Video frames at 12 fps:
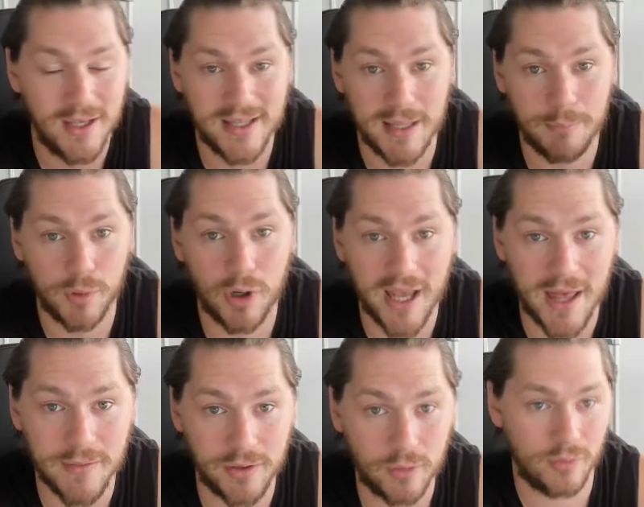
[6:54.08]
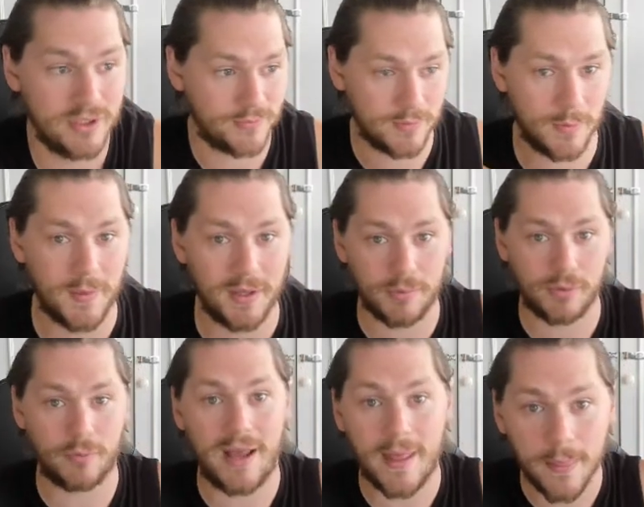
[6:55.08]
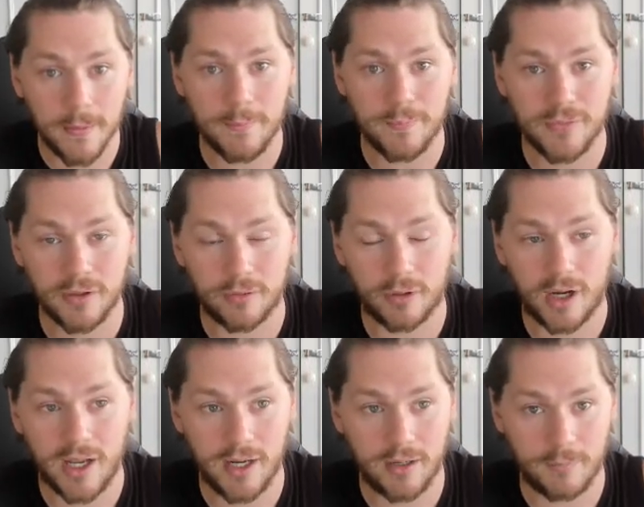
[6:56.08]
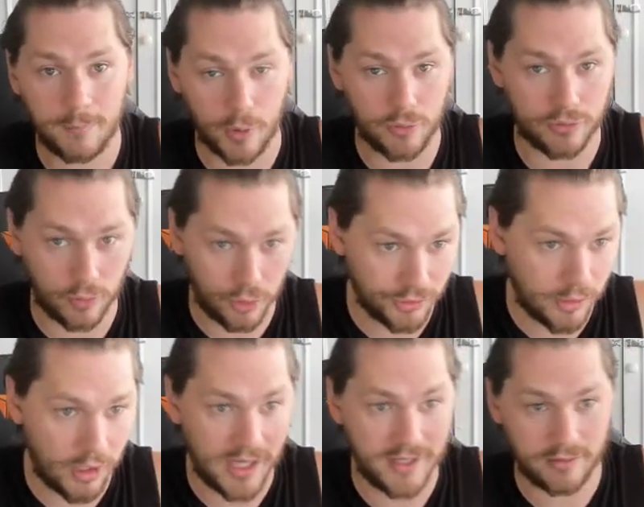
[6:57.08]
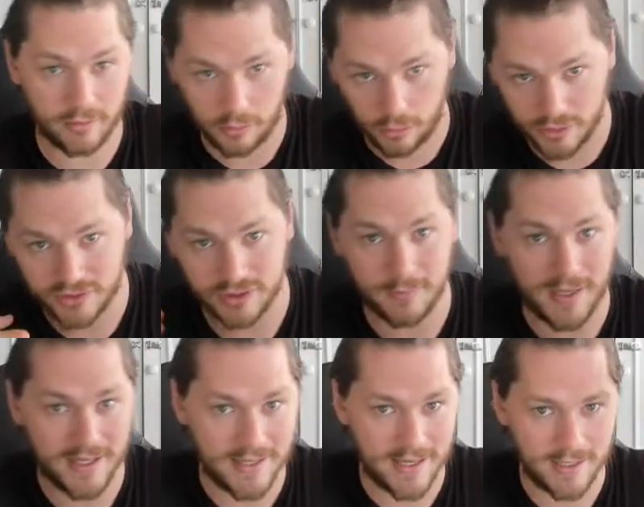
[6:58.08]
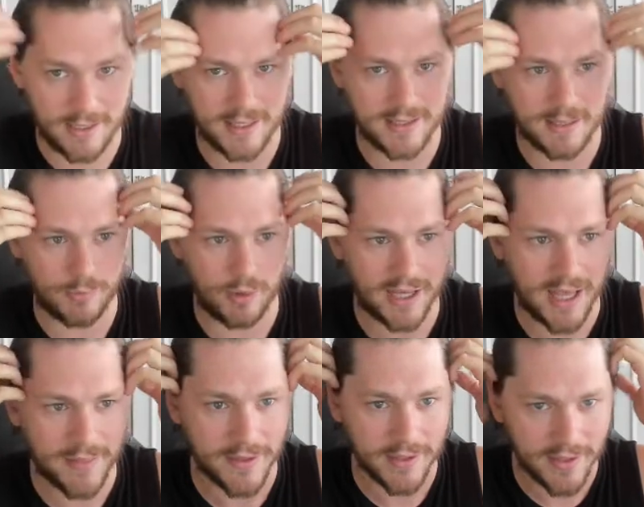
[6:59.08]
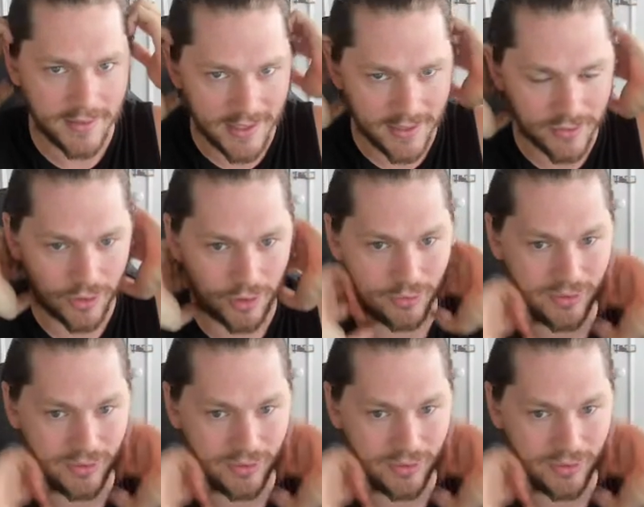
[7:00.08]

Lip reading: and they block out the noise from the people around them, right? Both online and close to them, and they block out the internal